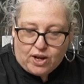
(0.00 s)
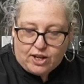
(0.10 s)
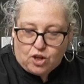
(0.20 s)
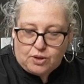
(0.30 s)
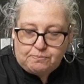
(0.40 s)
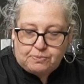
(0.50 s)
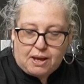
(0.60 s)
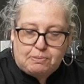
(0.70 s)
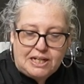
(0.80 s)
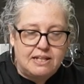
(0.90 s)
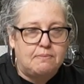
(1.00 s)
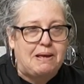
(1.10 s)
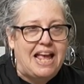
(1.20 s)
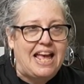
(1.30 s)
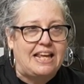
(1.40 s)
oil, I put it in the
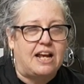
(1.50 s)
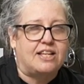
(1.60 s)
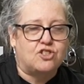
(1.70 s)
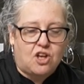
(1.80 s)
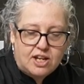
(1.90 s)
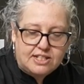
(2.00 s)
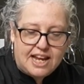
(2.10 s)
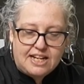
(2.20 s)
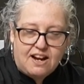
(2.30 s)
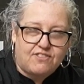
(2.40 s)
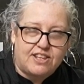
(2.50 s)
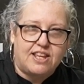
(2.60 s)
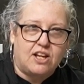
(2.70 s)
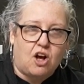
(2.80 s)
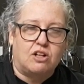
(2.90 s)
pan, I sauteed
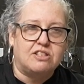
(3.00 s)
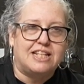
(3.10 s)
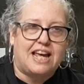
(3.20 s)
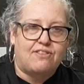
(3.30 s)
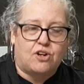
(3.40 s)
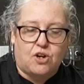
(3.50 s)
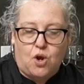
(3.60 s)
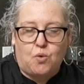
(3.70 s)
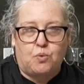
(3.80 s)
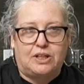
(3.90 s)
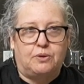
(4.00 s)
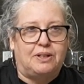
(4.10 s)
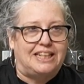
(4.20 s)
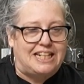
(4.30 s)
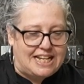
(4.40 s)
everything all together really,
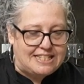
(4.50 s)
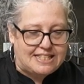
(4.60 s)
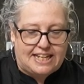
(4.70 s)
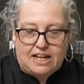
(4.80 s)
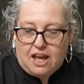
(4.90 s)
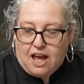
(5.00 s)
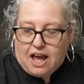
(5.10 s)
really nicely.